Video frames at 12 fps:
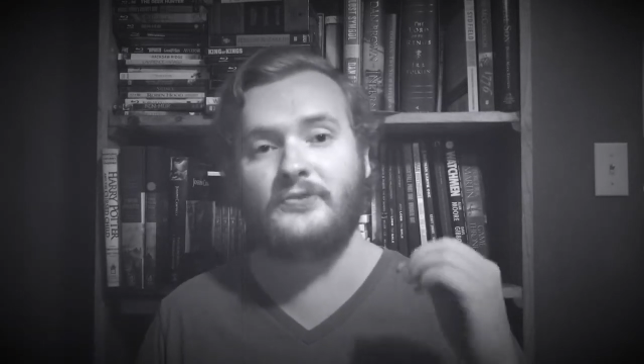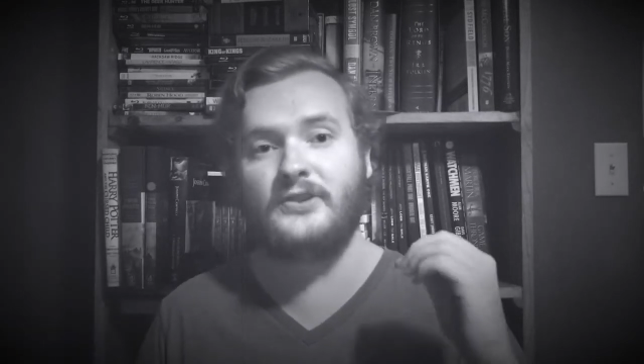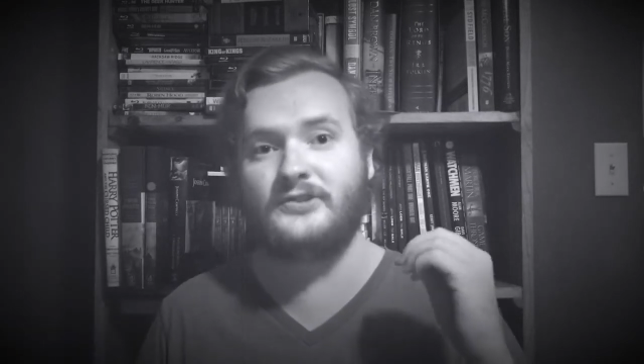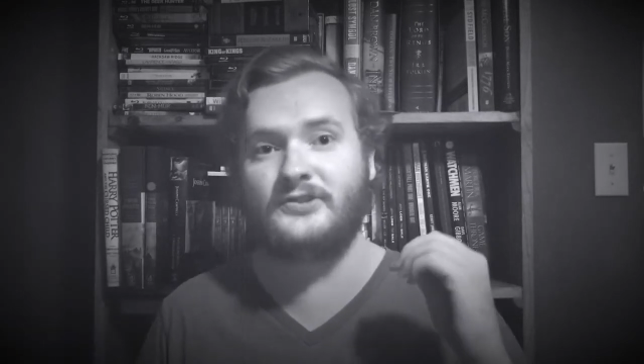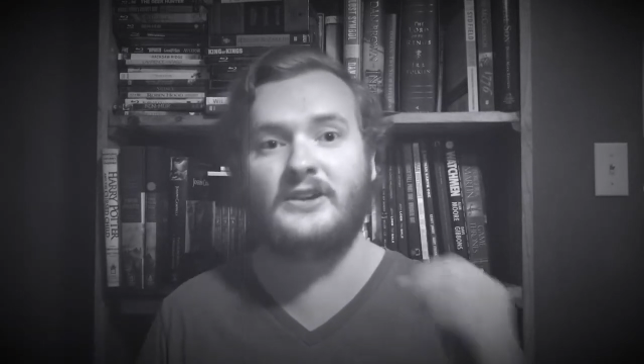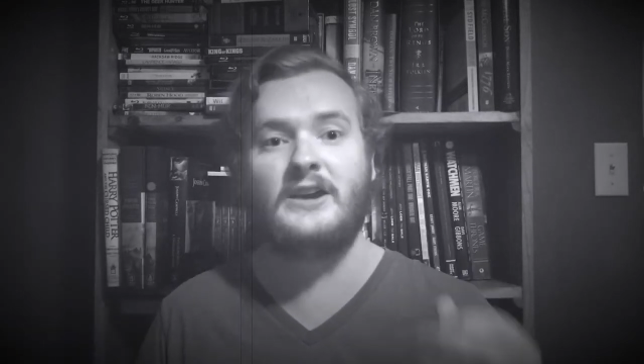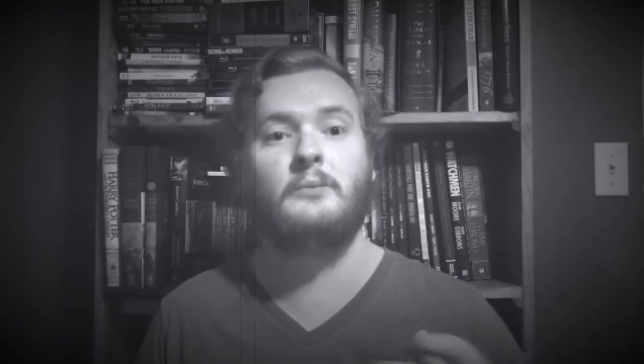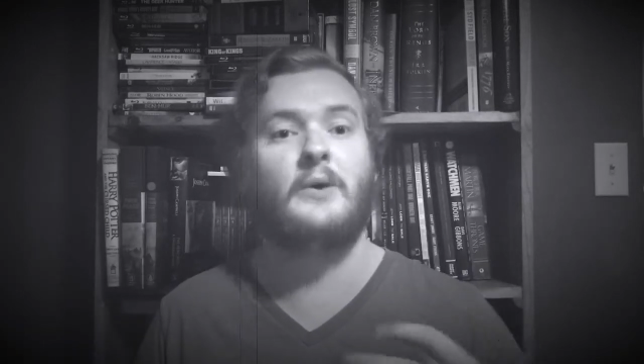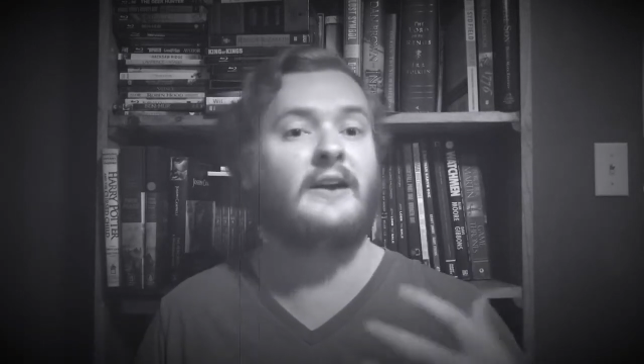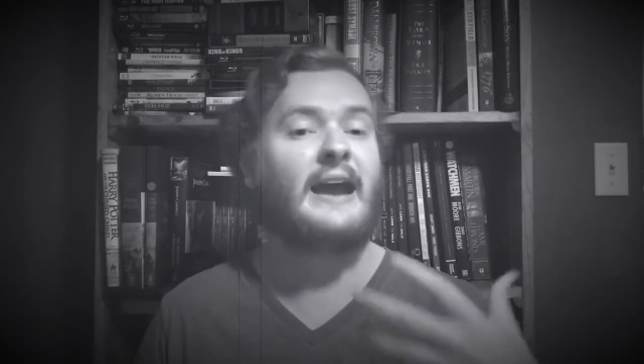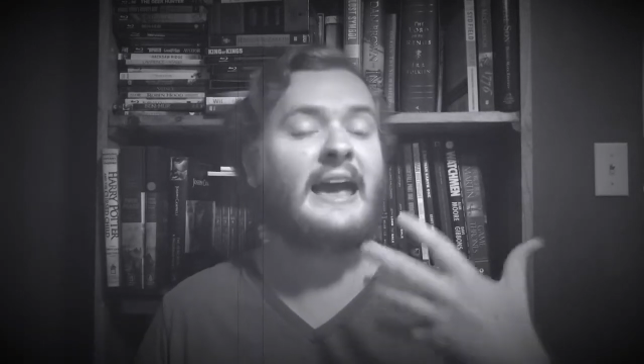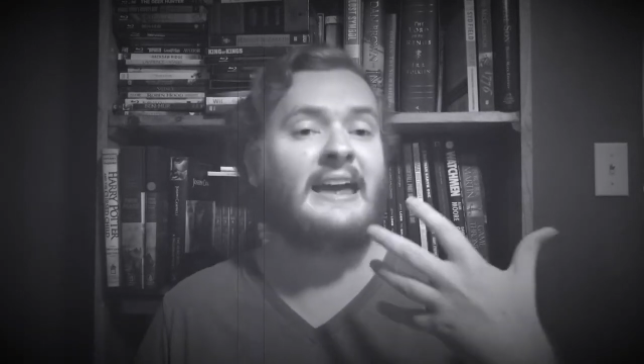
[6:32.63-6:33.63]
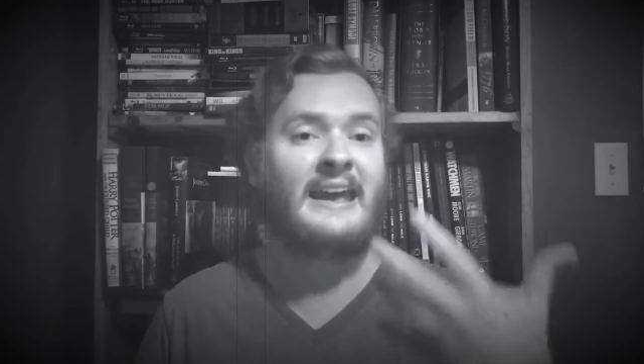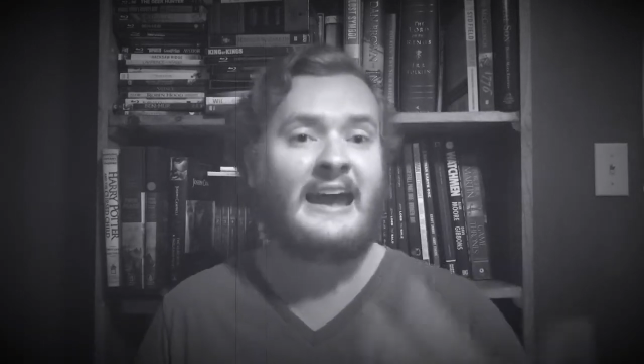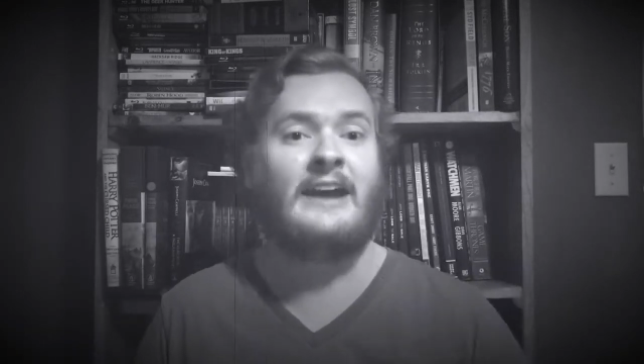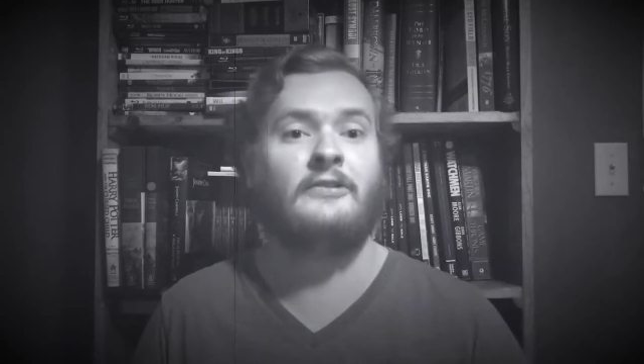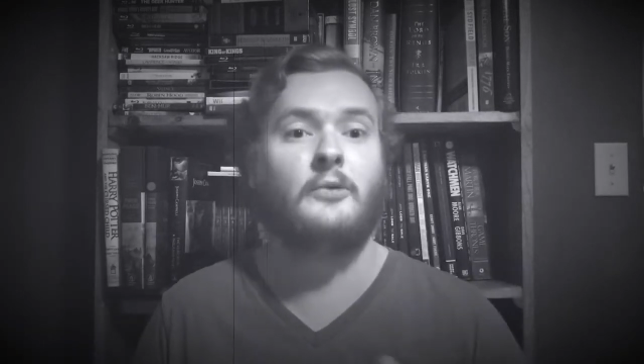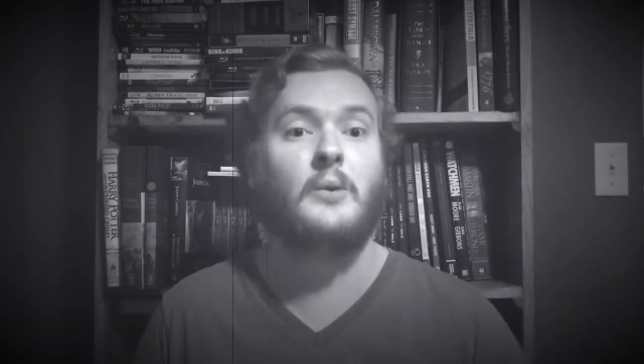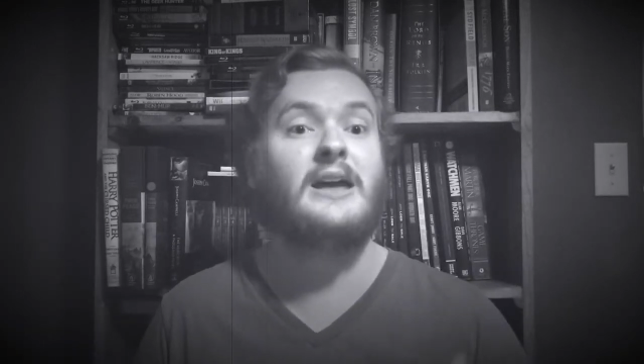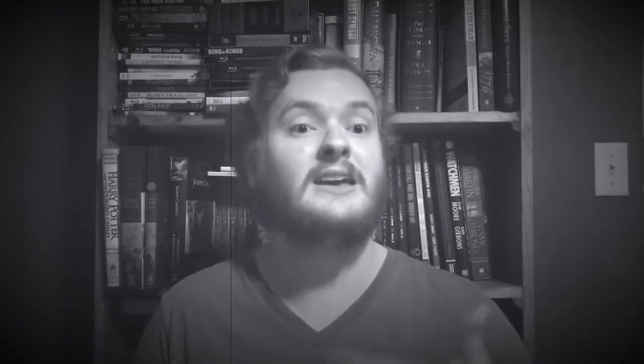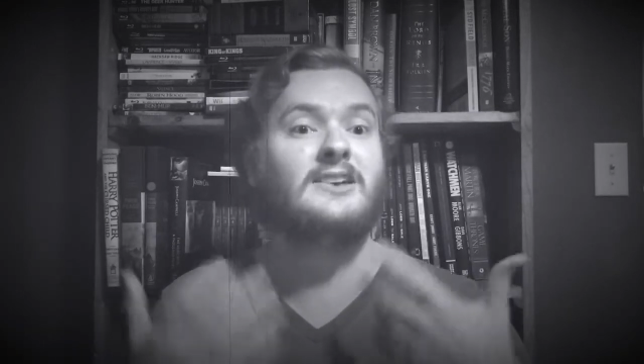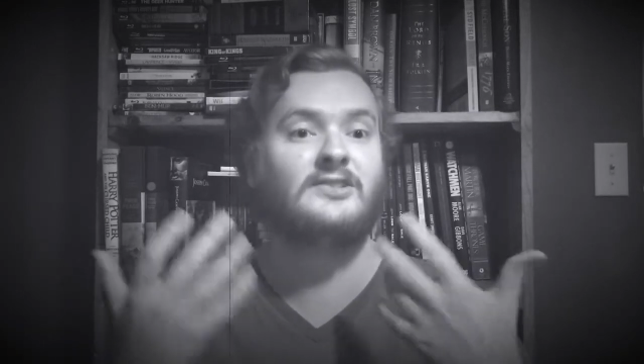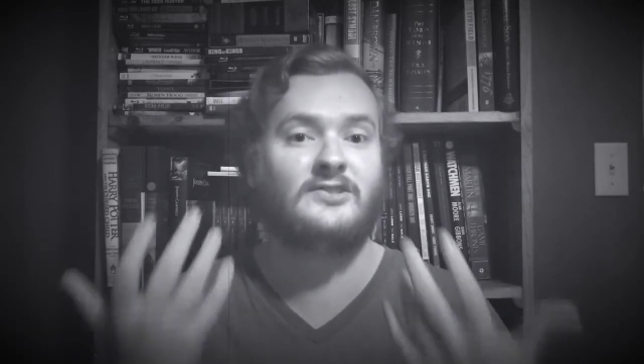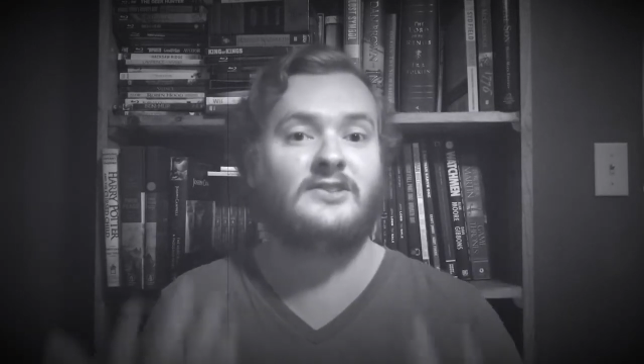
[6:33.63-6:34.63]
the scene where Anne Hathaway
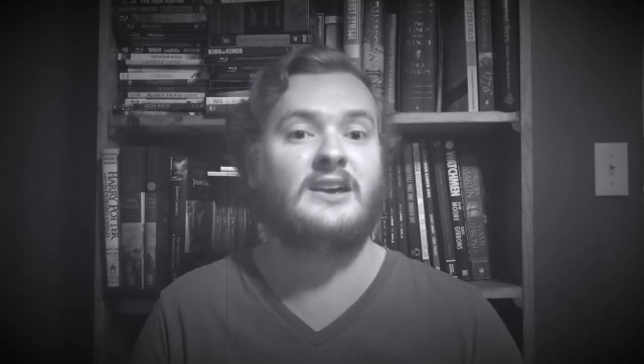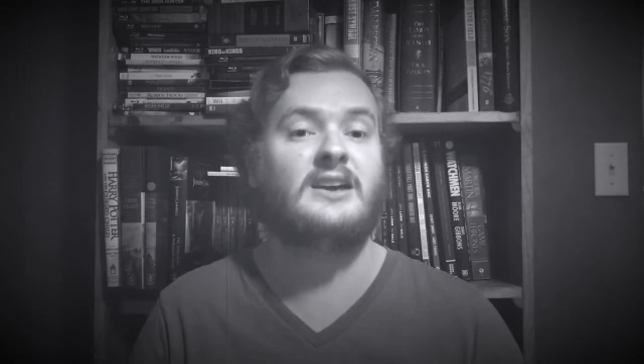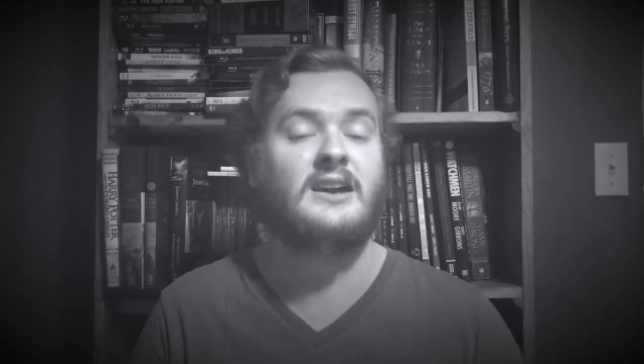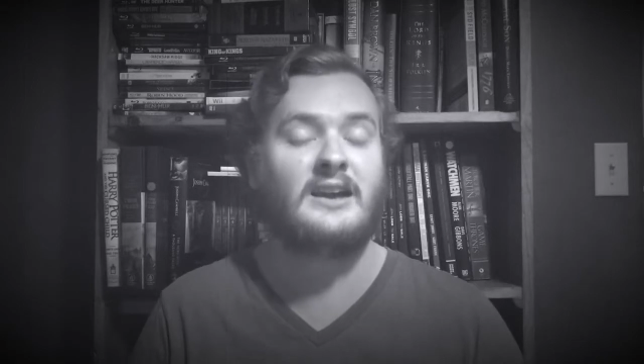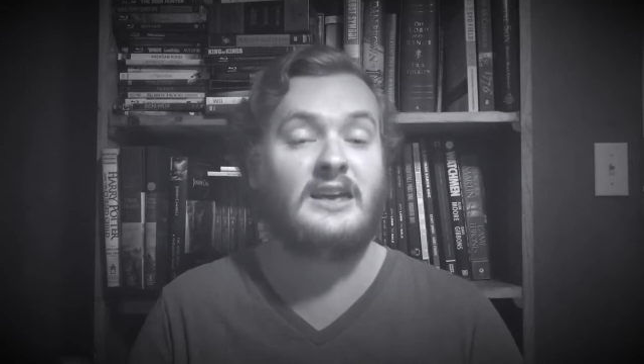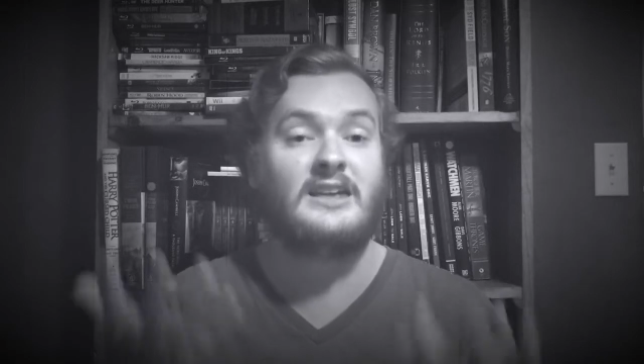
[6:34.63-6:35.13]
is singing